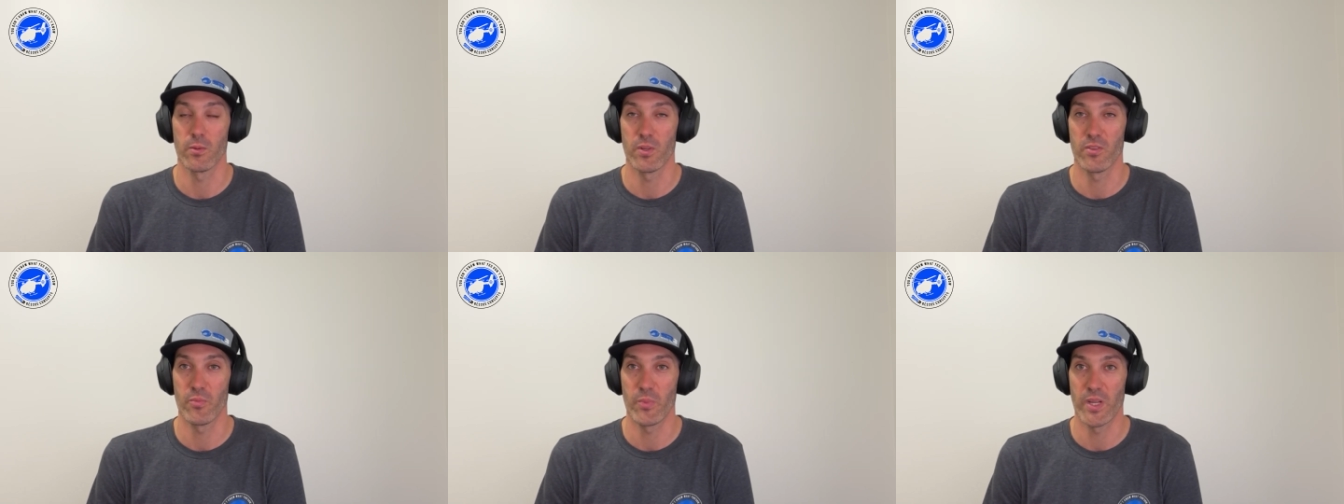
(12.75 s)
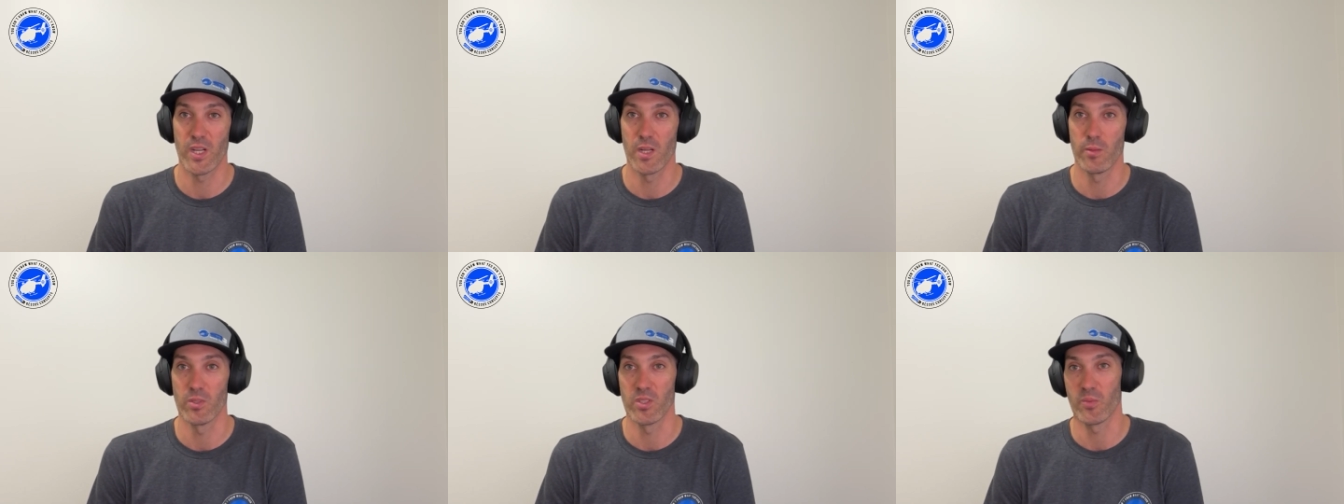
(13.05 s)
We've
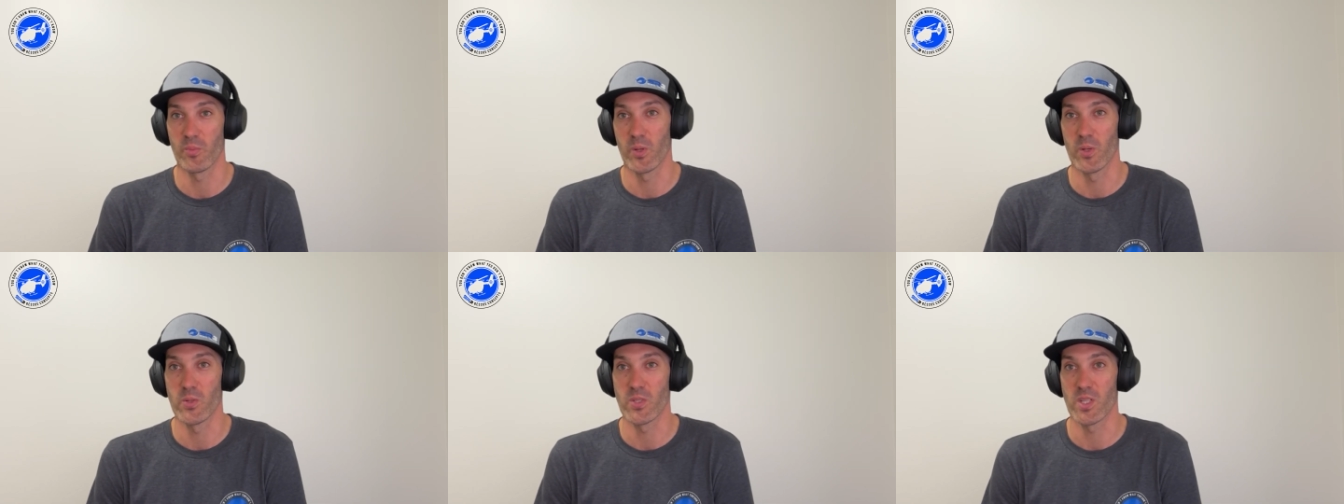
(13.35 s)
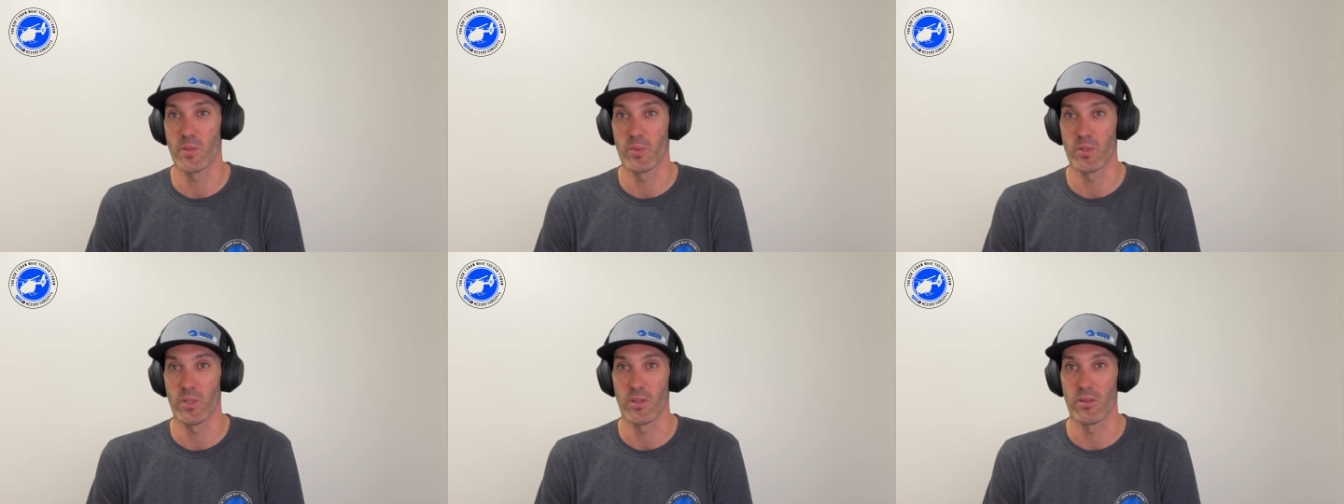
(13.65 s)
been able to post
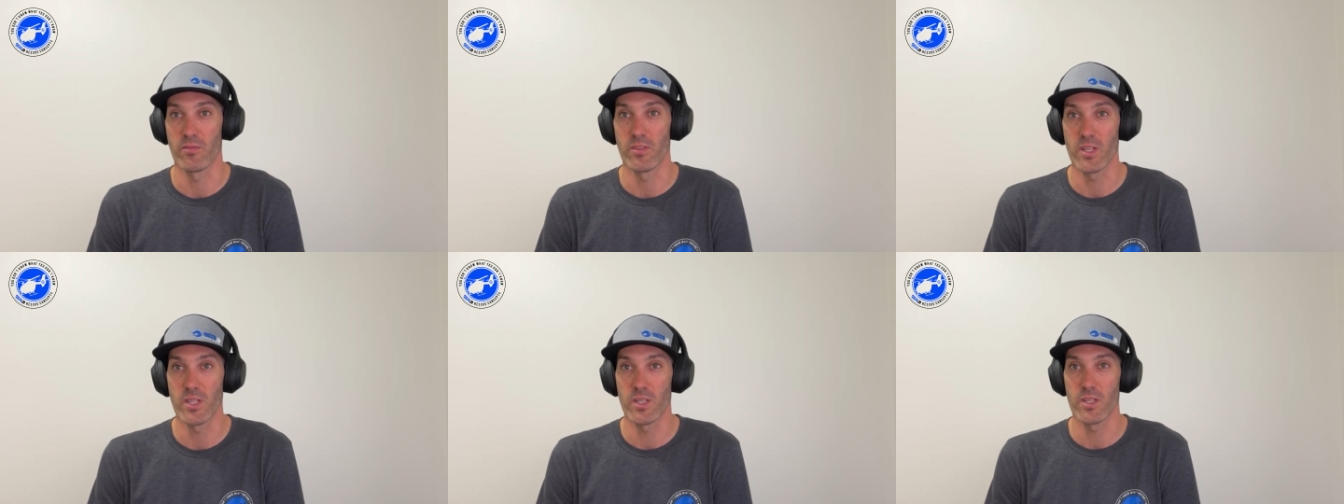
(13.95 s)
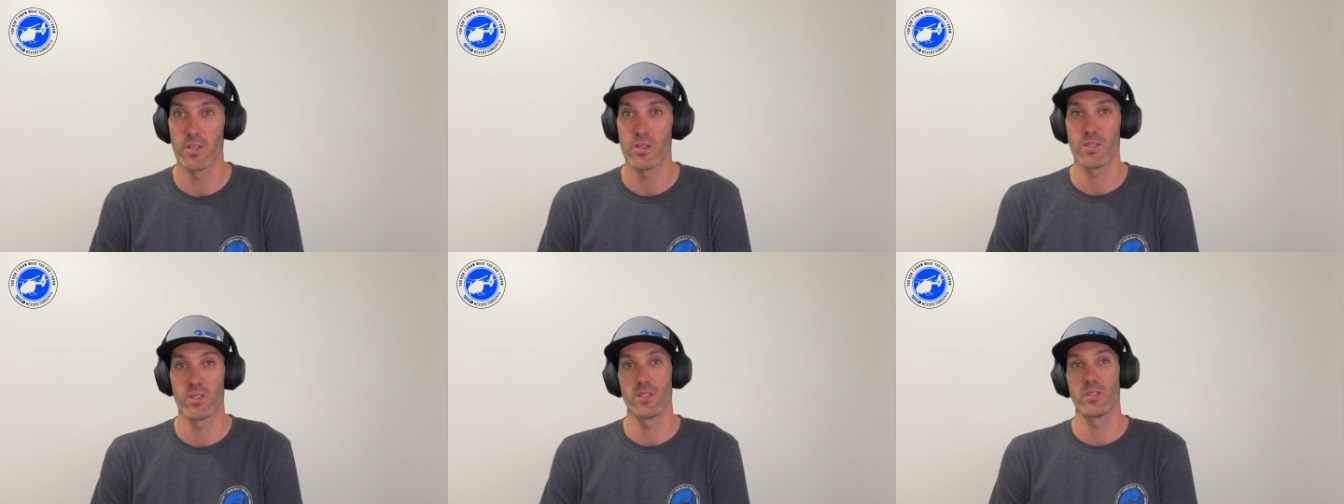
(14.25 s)
up a lot of
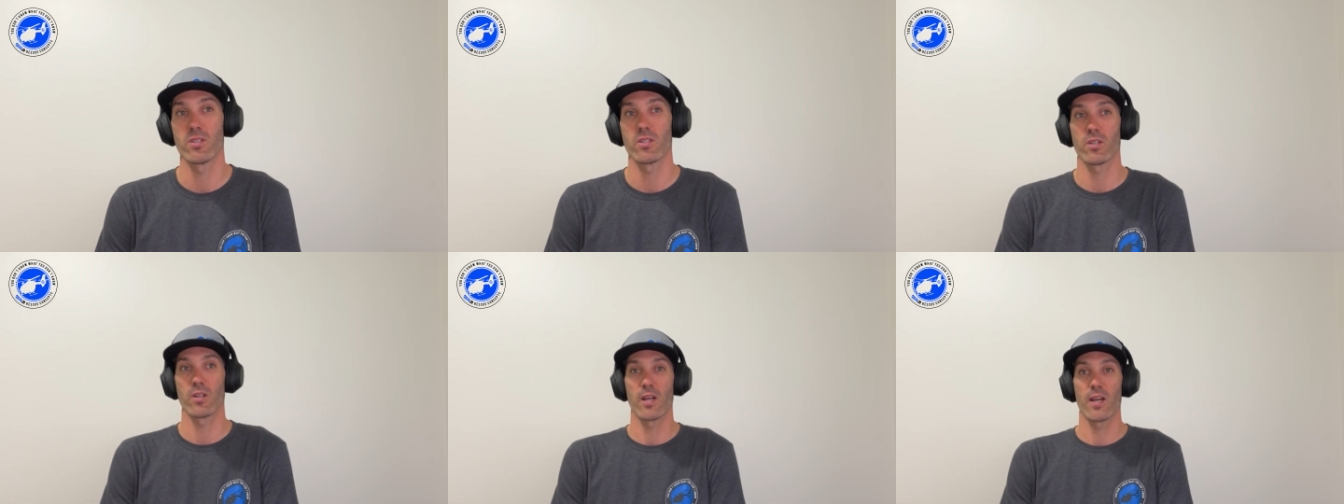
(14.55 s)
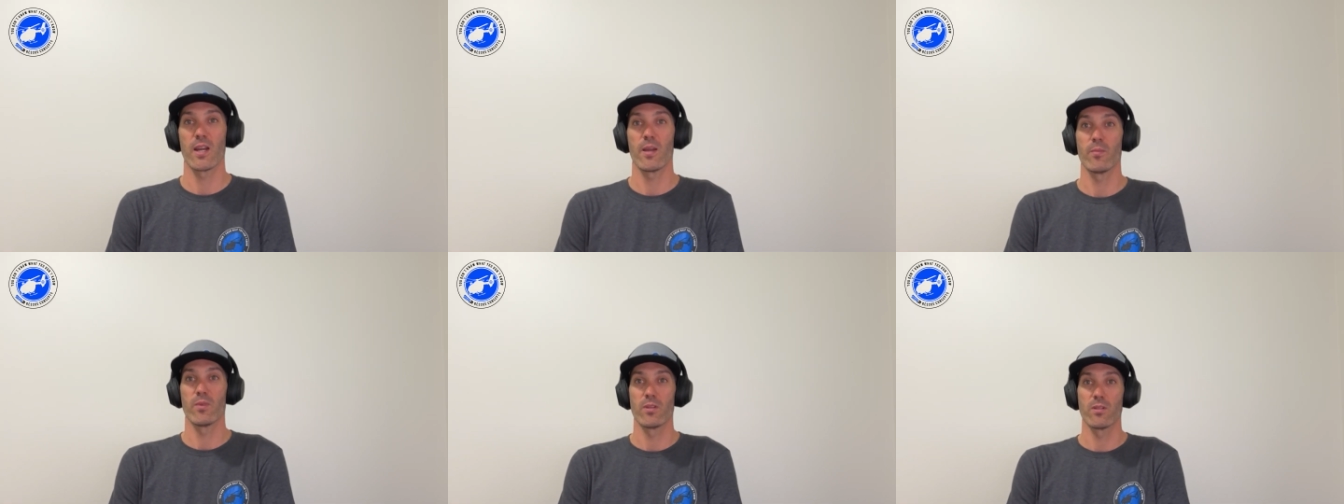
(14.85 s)
videos,
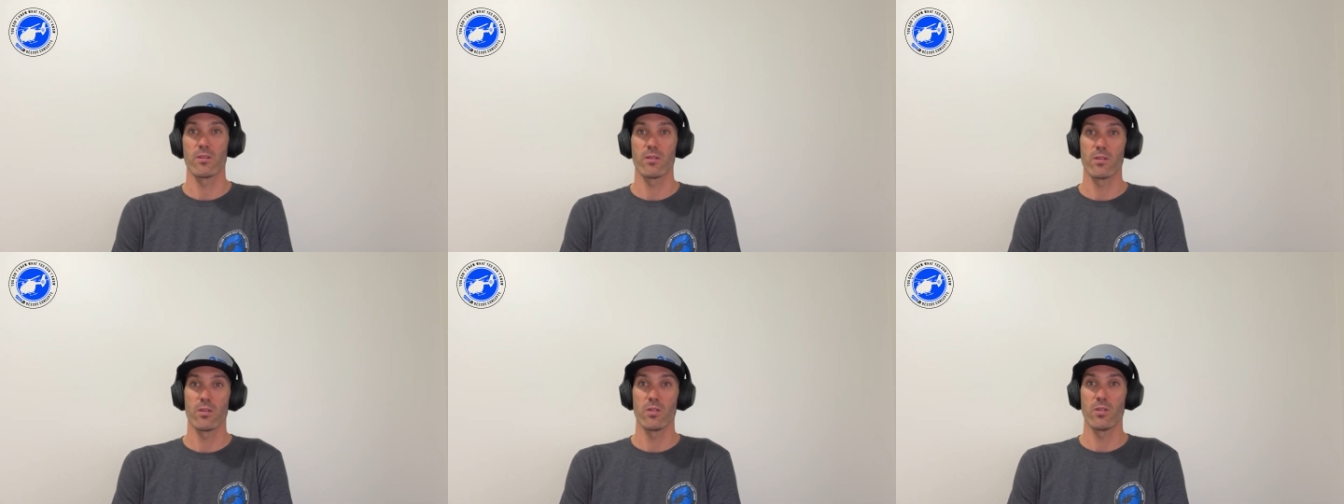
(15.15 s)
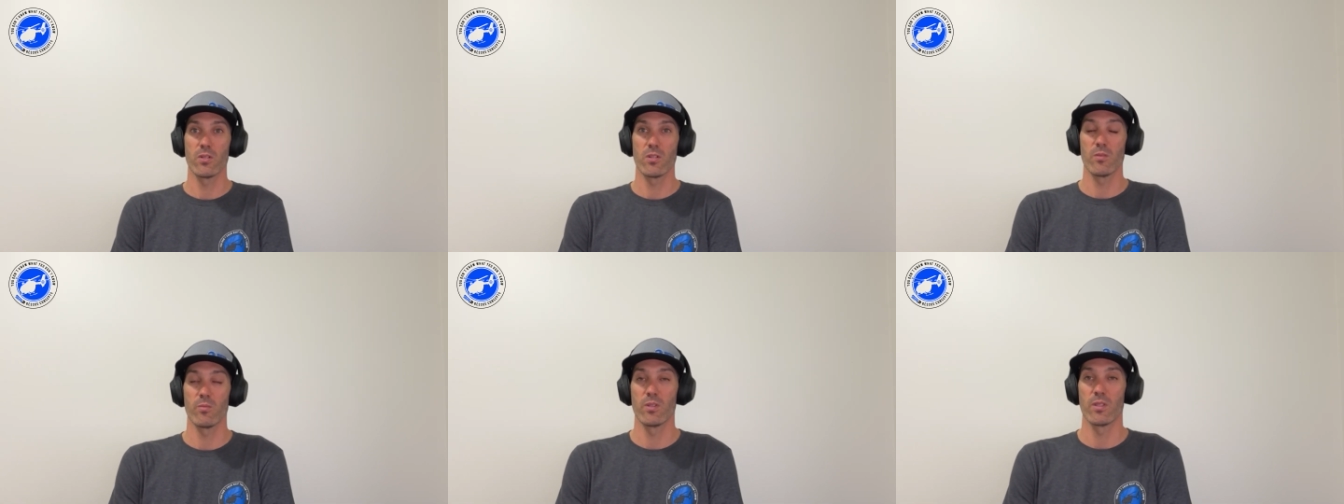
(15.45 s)
Instagram and
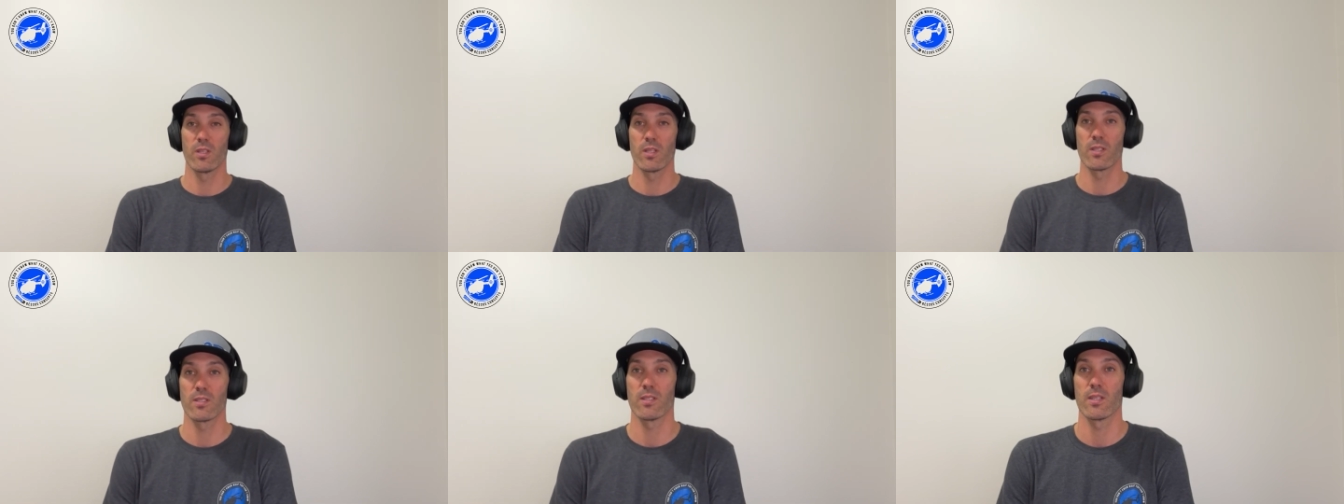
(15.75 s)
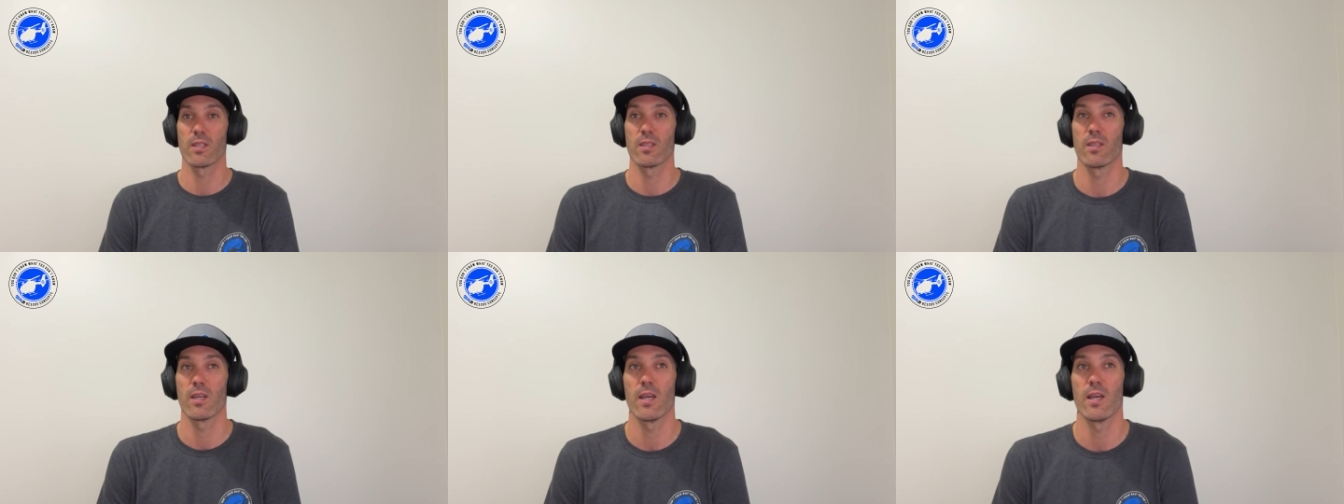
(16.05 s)
YouTube and things
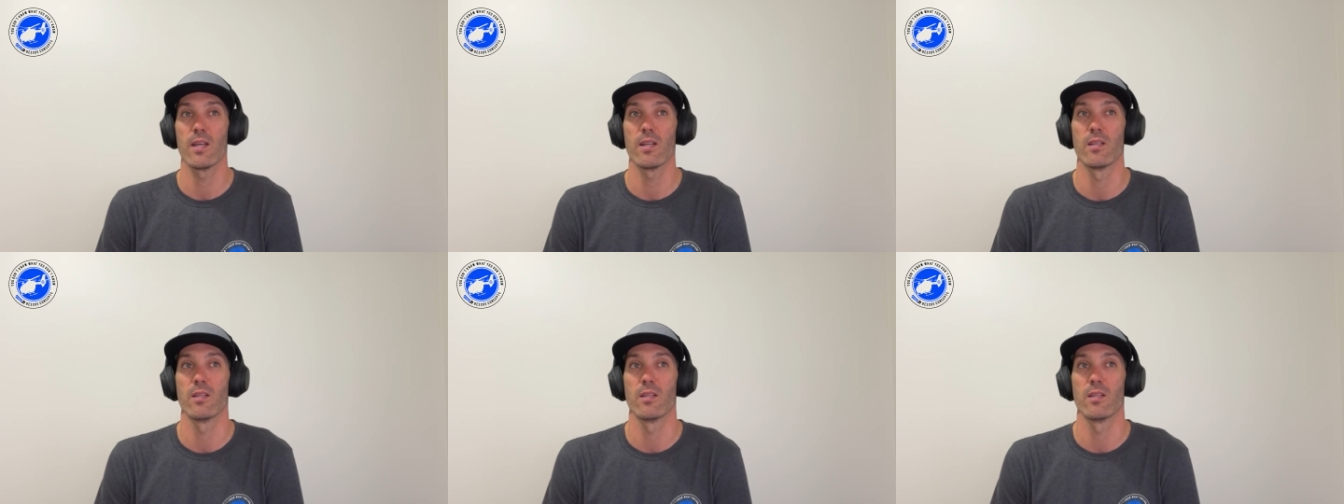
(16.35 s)
like that.